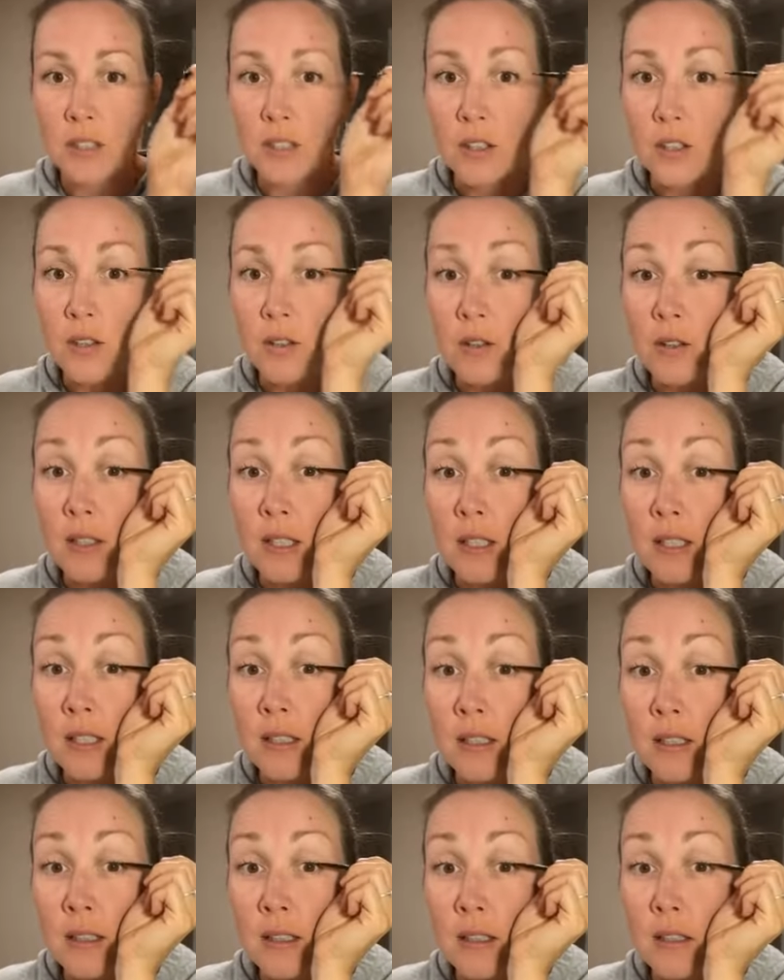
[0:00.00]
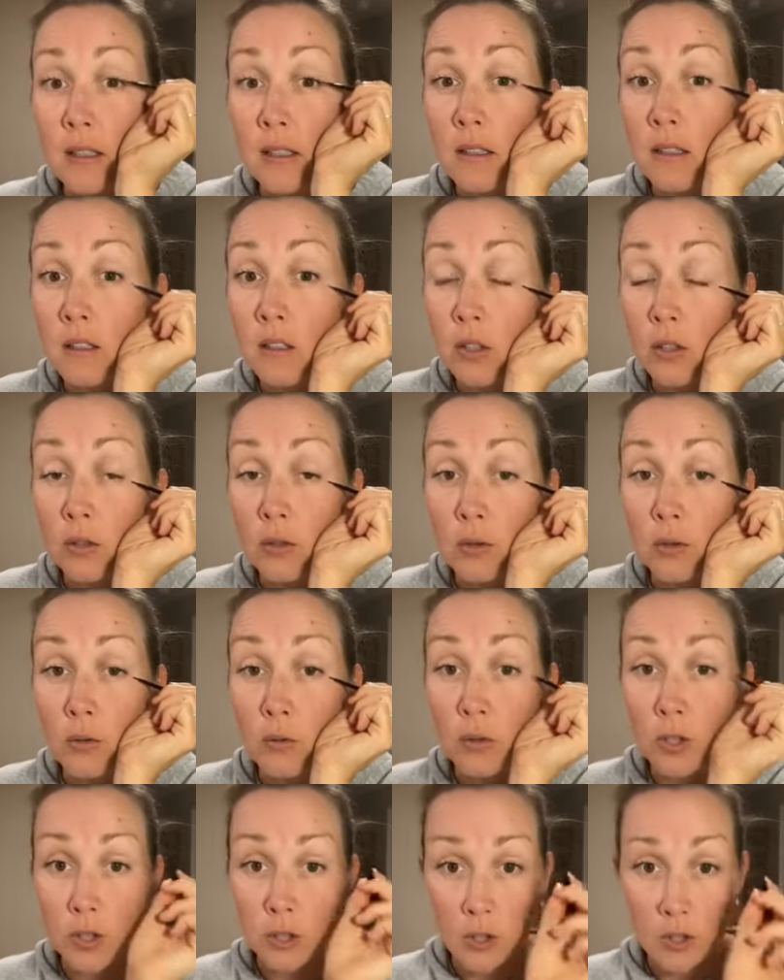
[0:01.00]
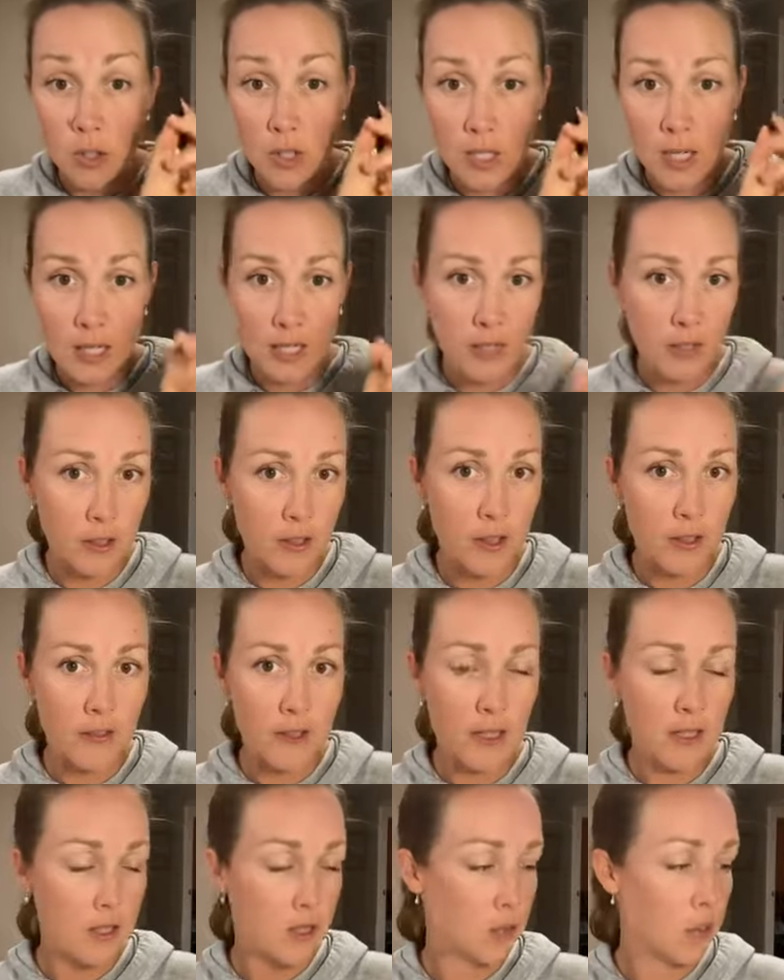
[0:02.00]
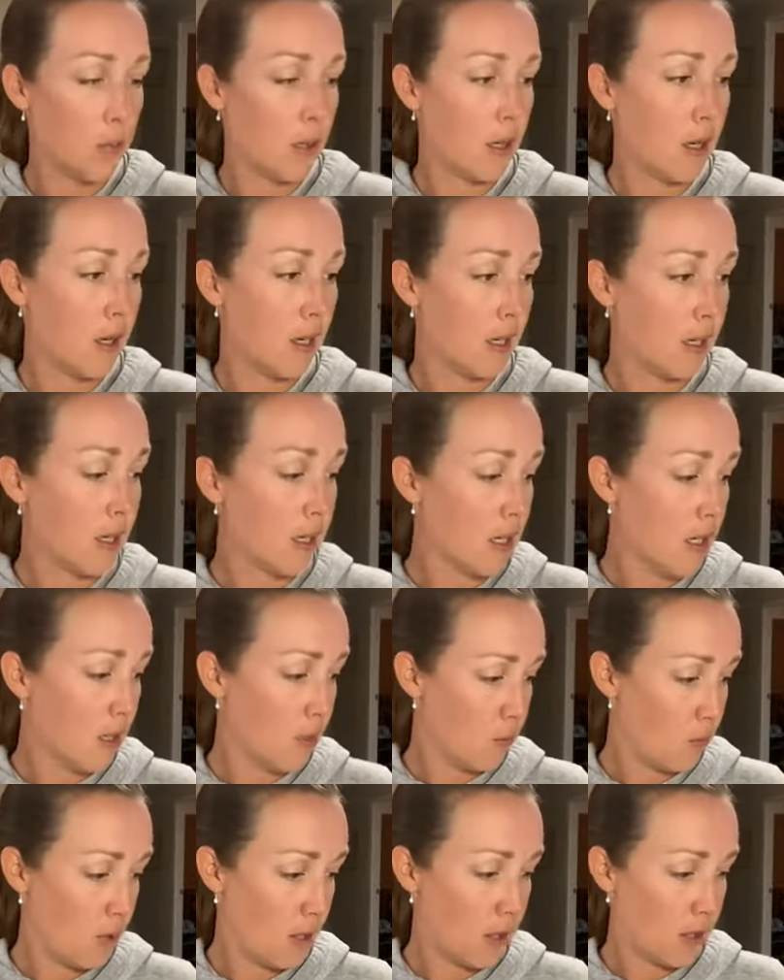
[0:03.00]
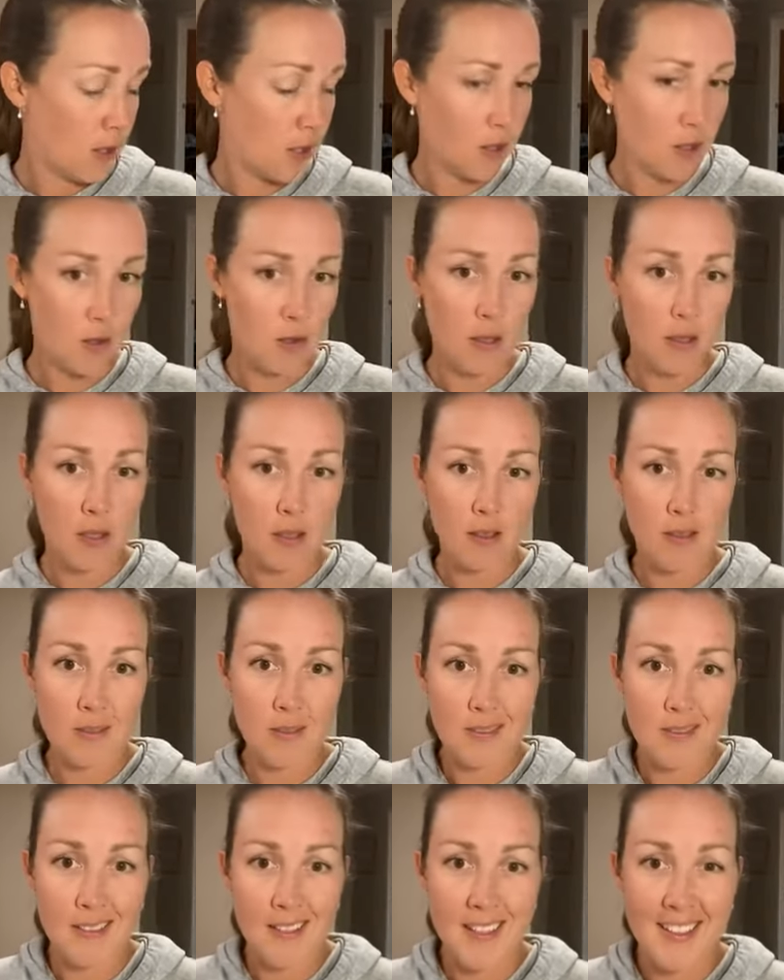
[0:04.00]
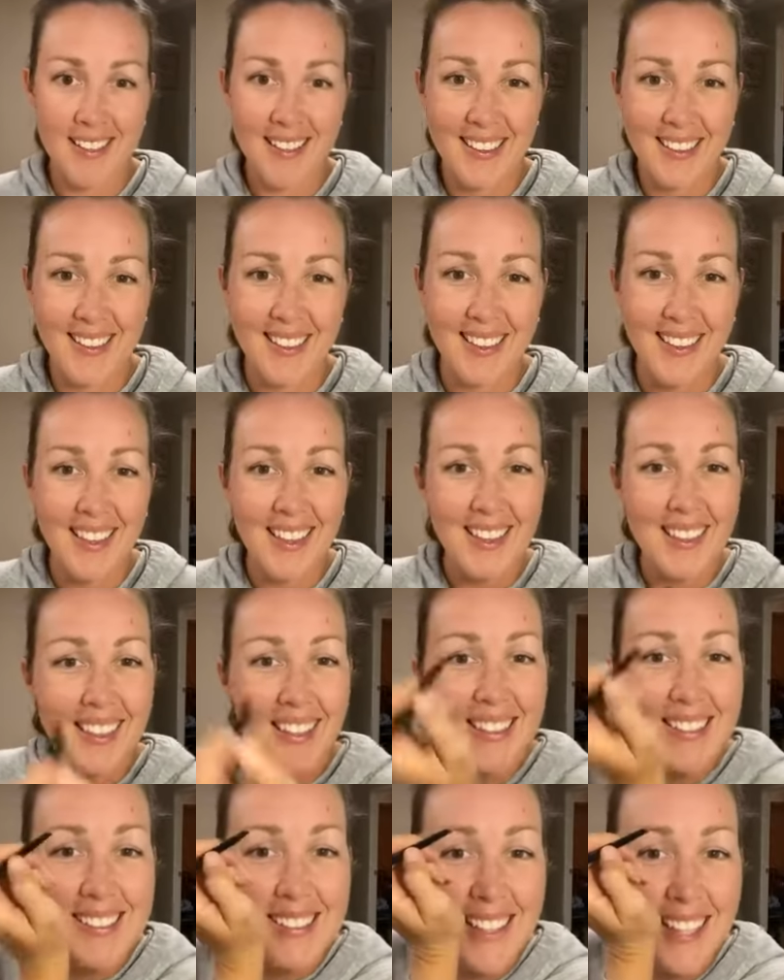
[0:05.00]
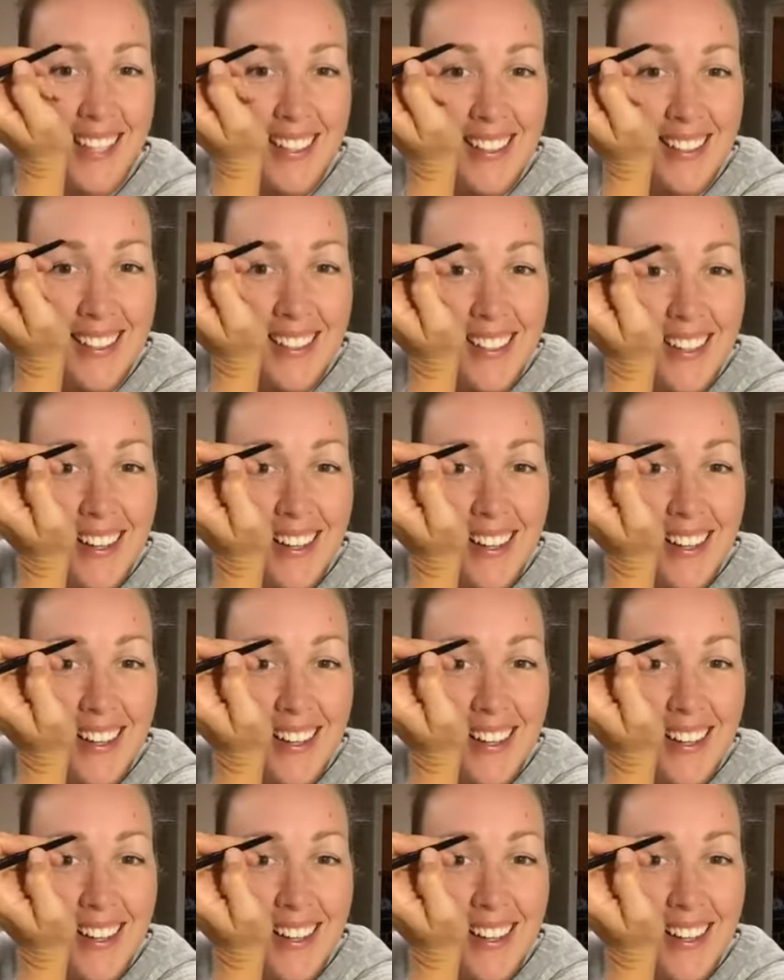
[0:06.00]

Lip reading: you can do your liner. And that's why with your, thanks Kate,